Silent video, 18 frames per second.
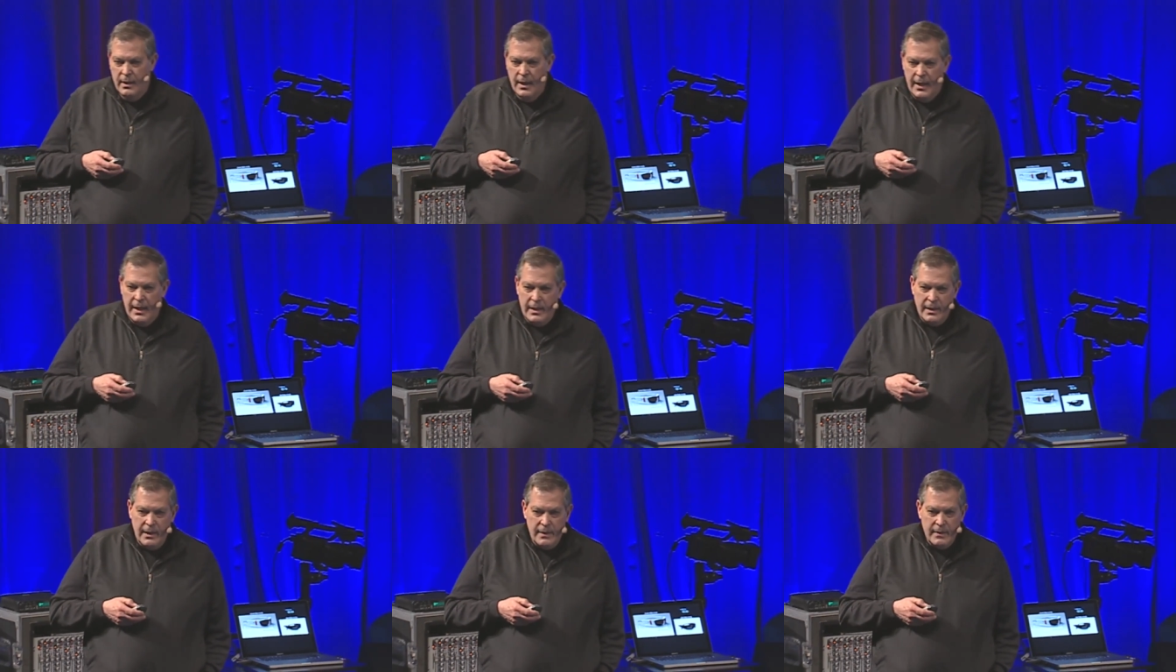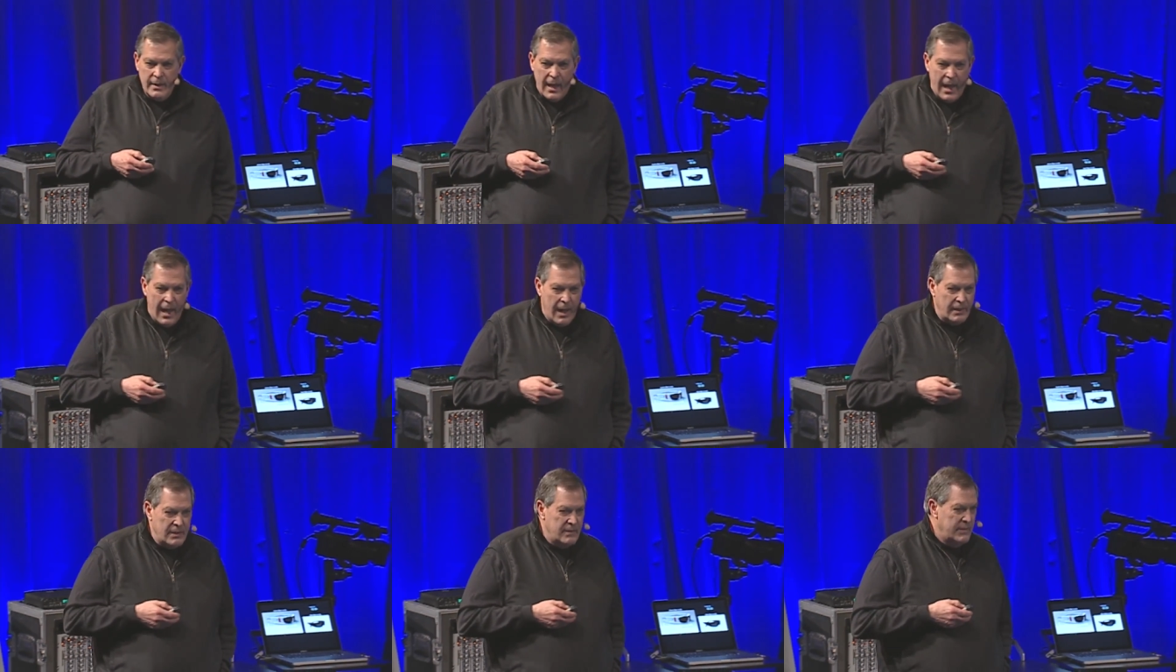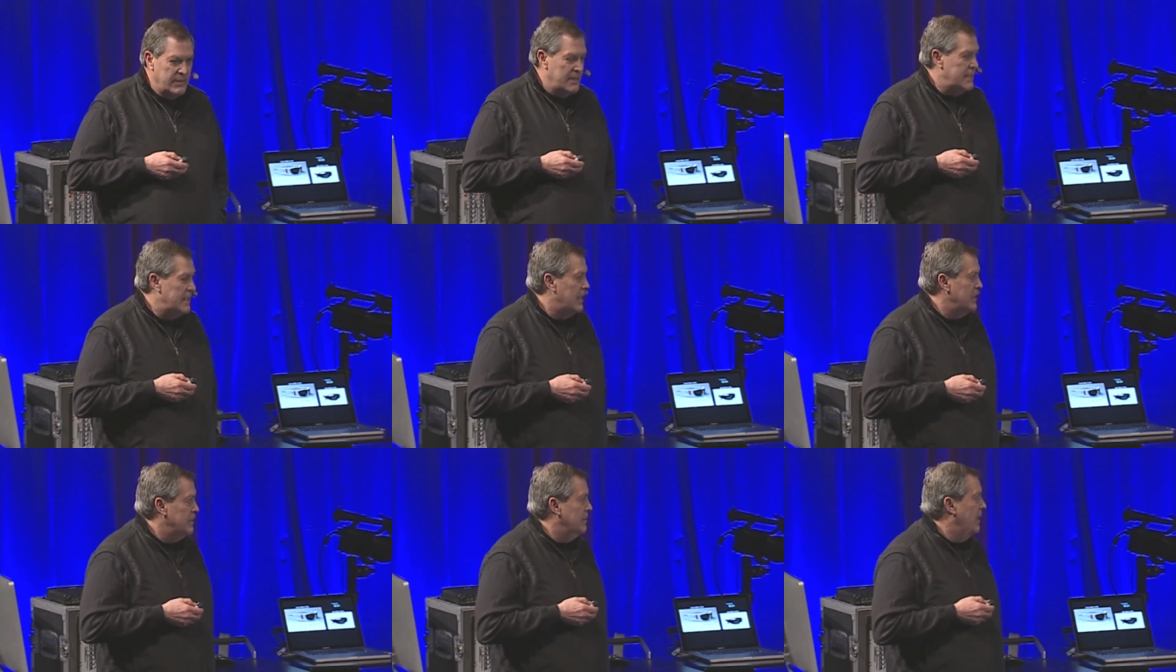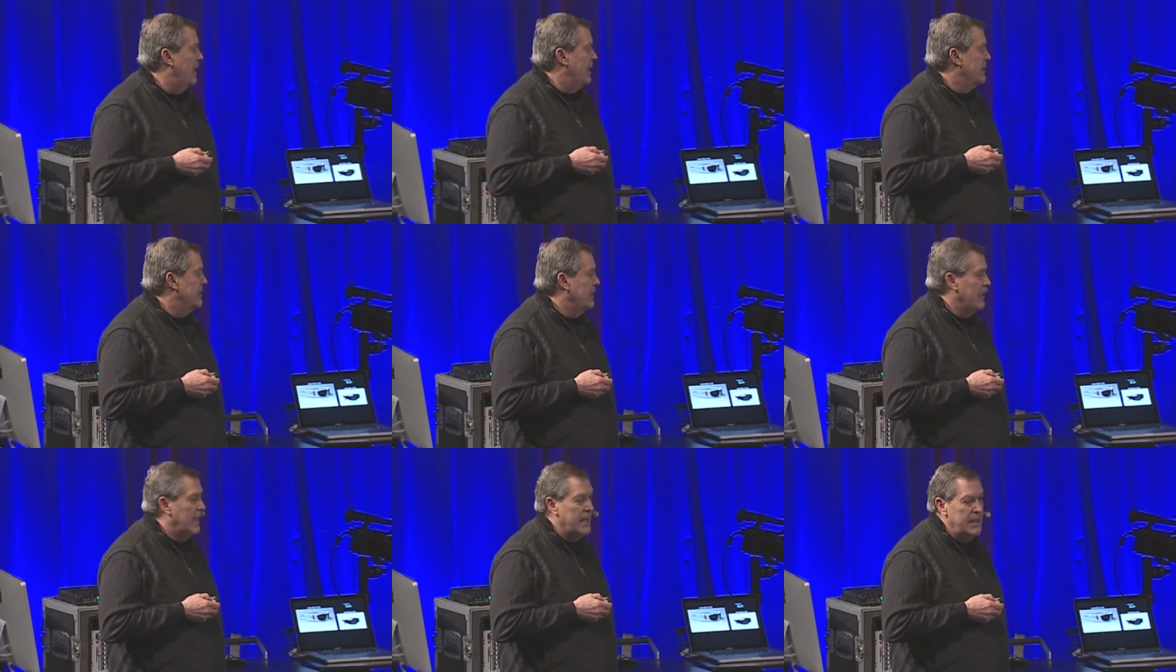And in the act of
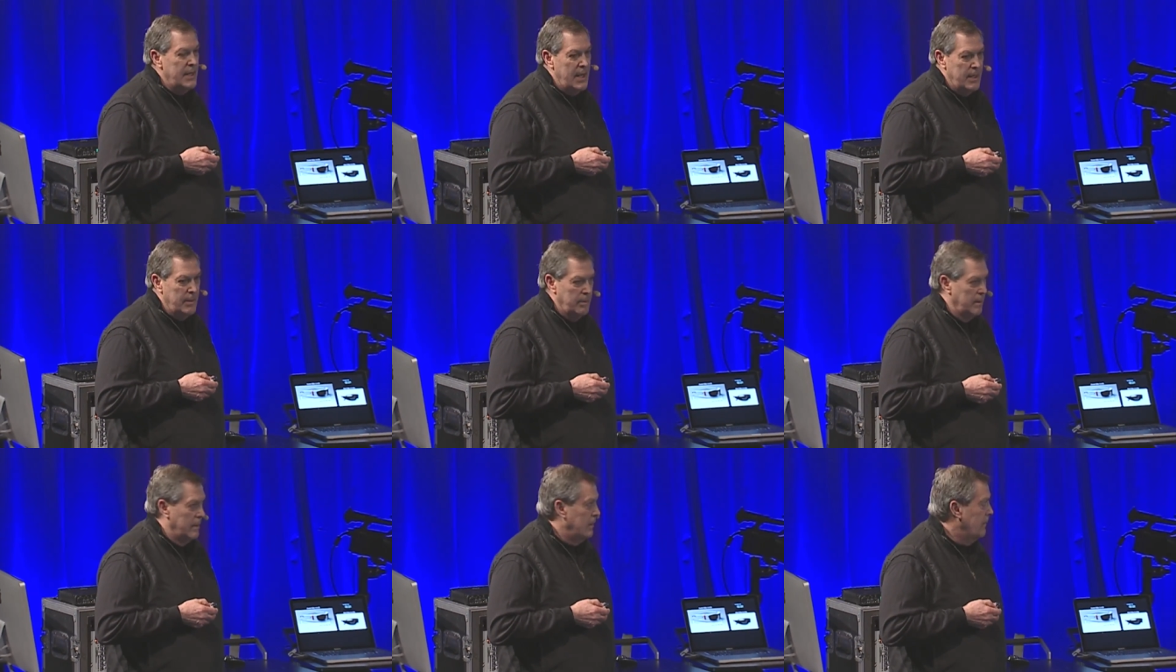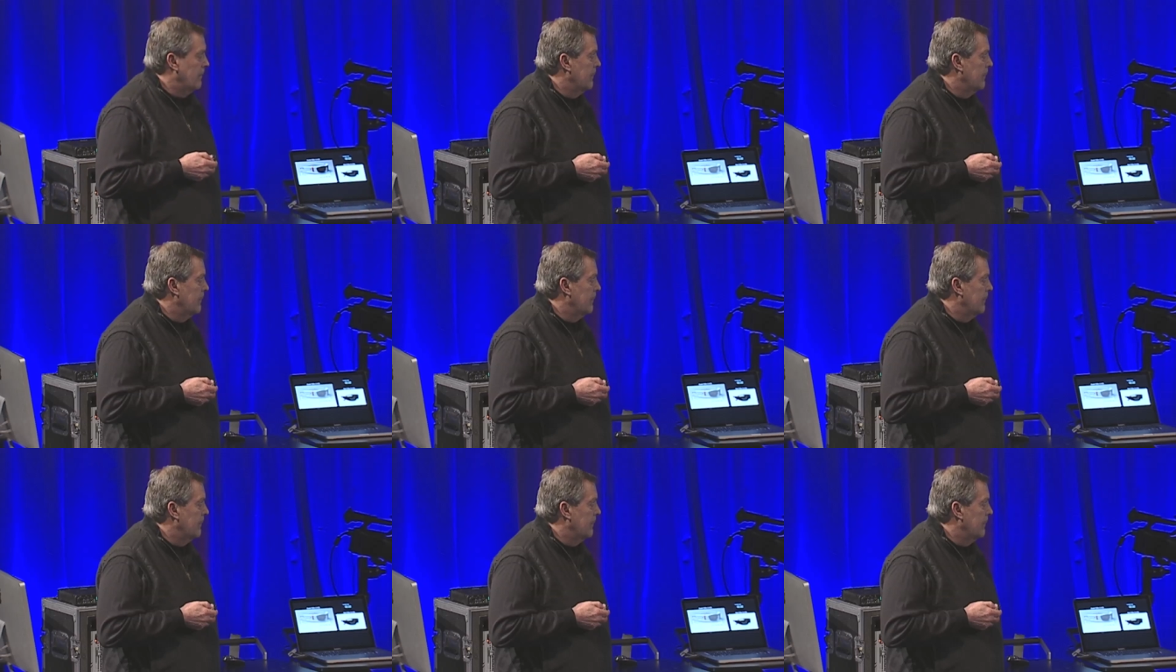accessorizing, enable.